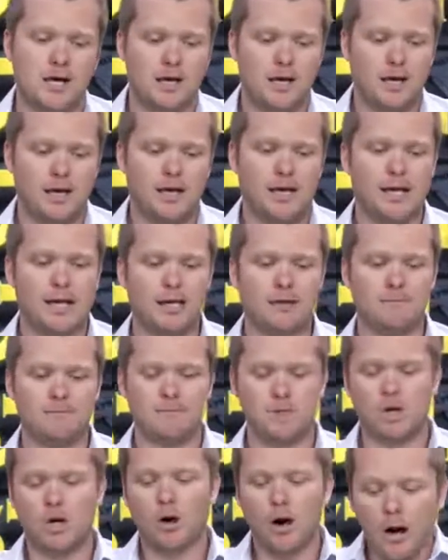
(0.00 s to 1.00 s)
And
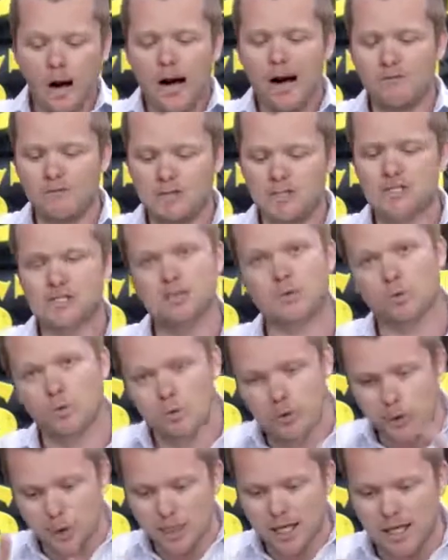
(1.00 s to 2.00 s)
you know, obviously, we're
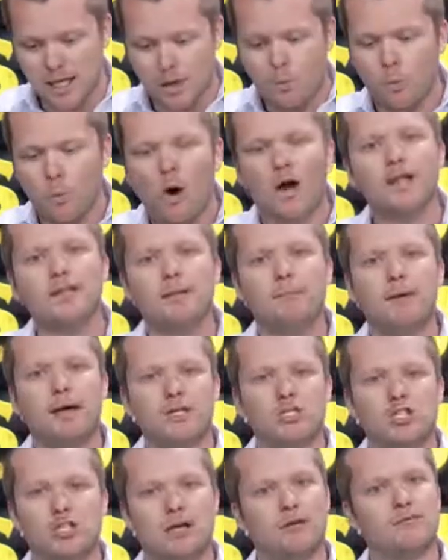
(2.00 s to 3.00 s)
looking at one
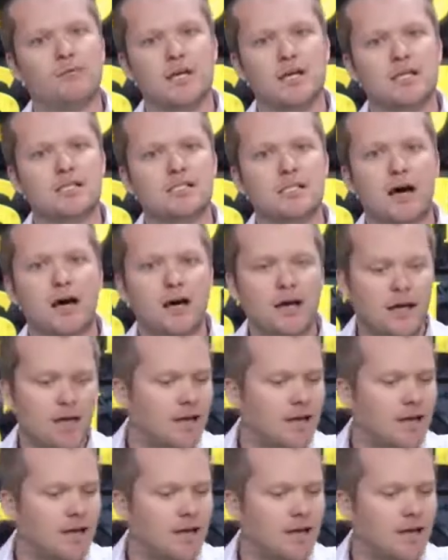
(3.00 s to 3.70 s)
dimension of this.